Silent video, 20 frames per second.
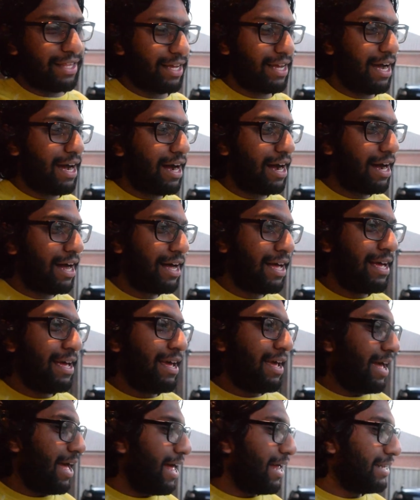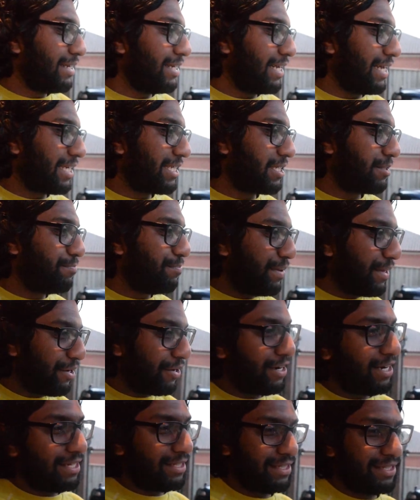the car and
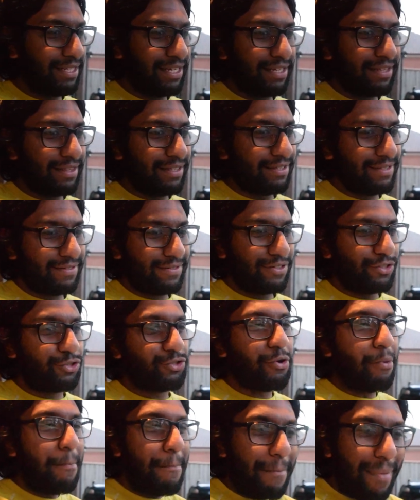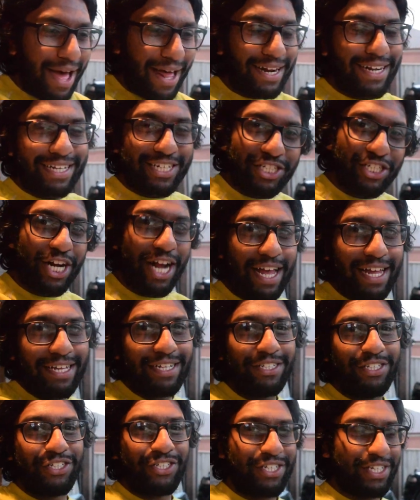experiencing this dramatic
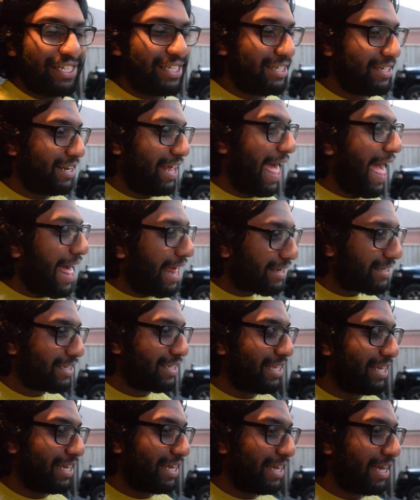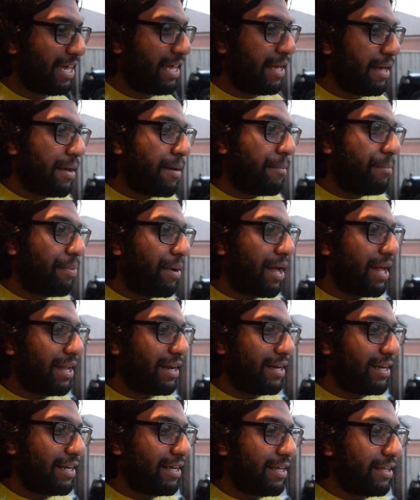change in handling, but
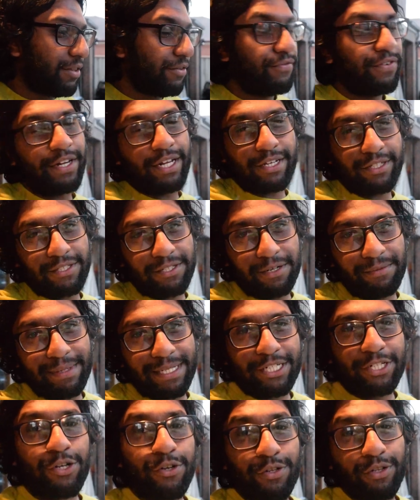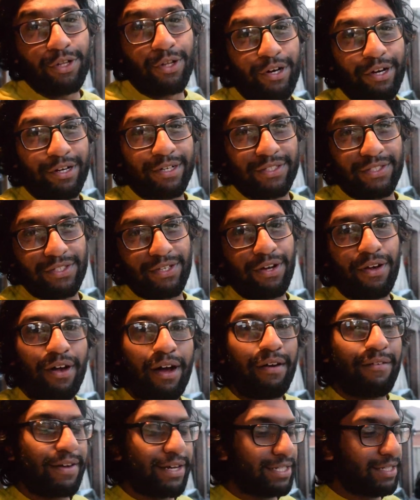the video is going to be too long, so
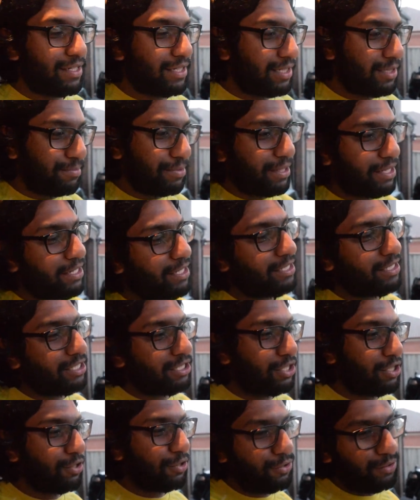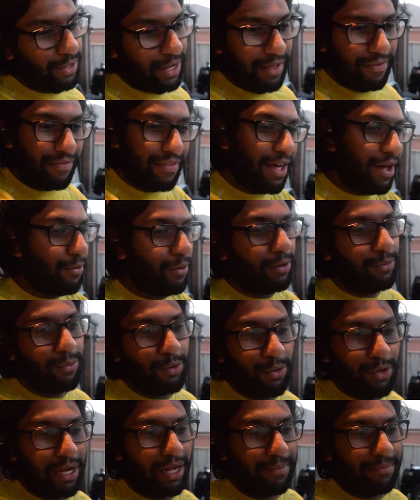I've actually split it into two, and that one
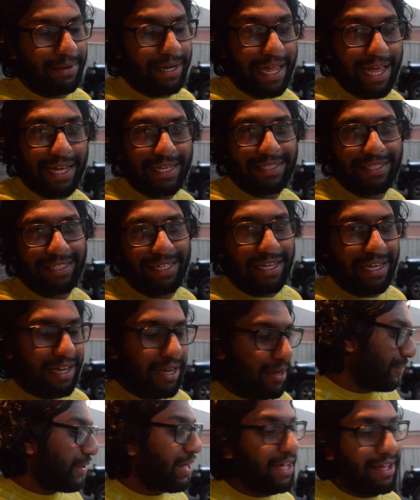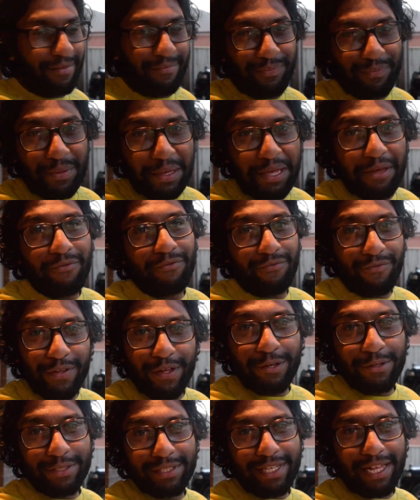will come next. Yeah, it
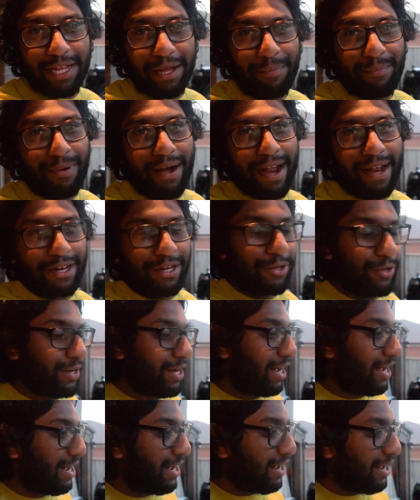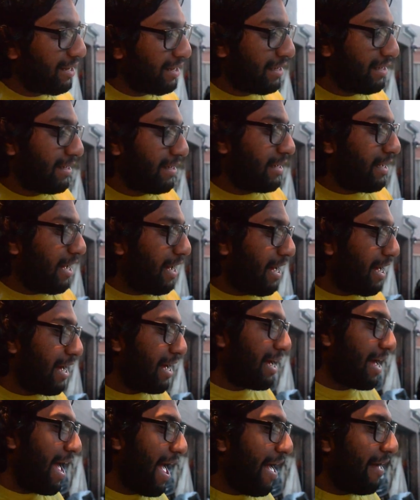feels like a brand new car,
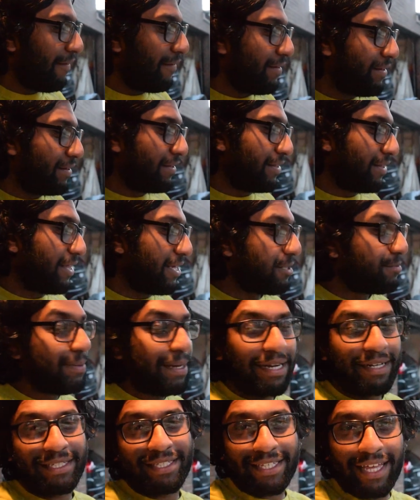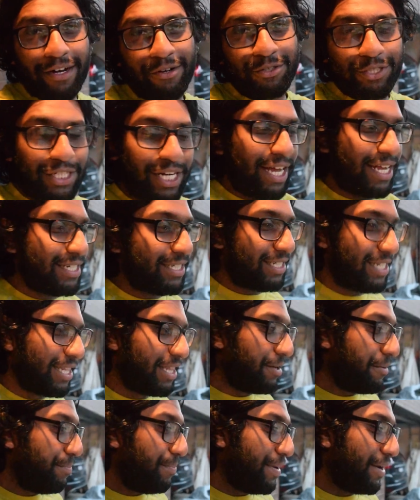uh, and there's been a subtle change to
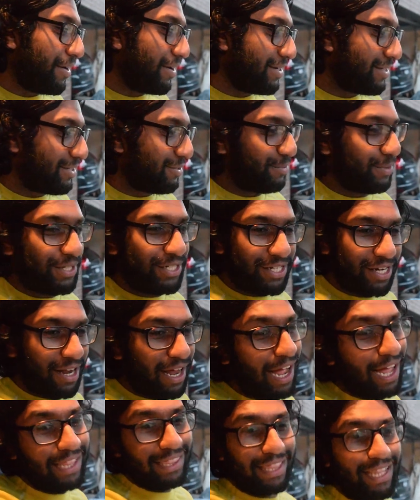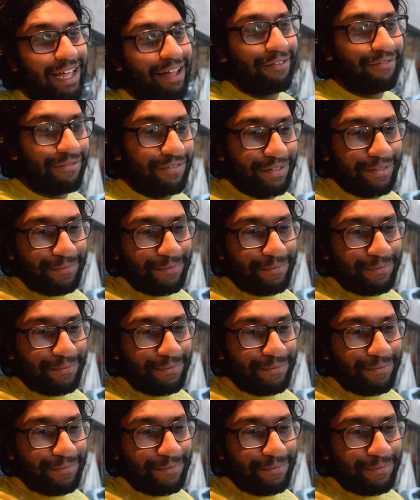the appearance, which I love.